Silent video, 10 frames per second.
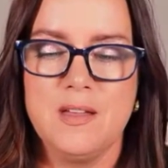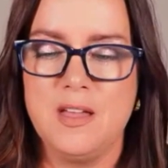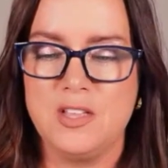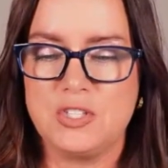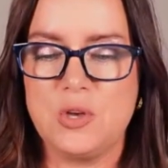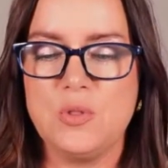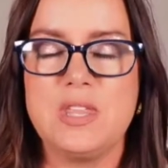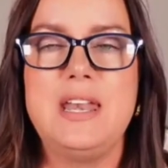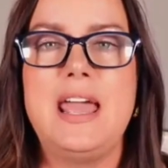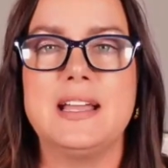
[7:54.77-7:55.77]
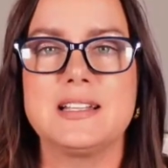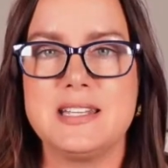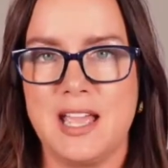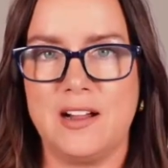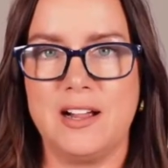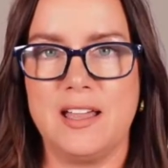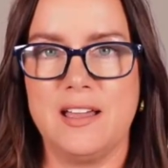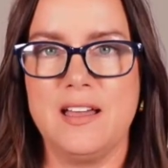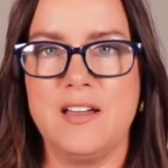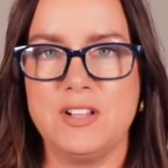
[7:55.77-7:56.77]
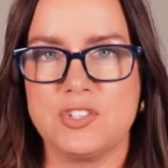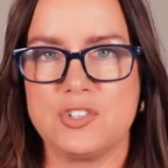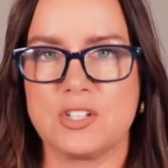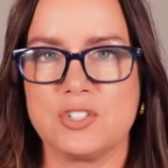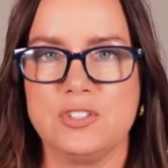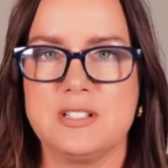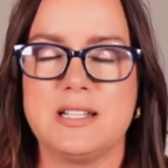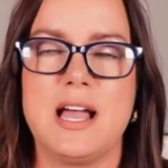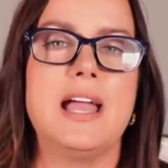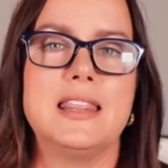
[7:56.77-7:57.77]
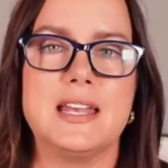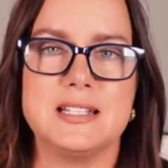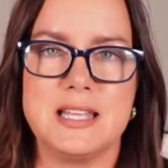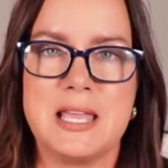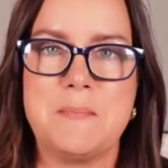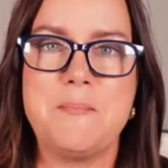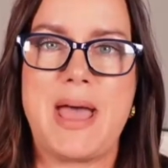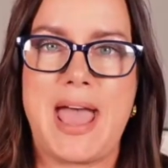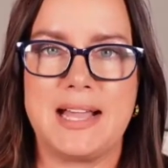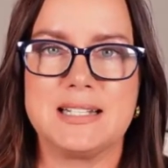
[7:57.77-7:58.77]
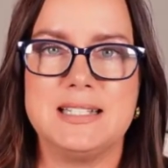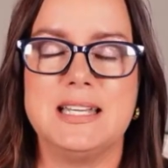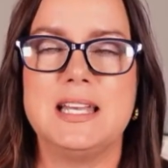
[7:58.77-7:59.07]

So the next area of instructional design that is impacted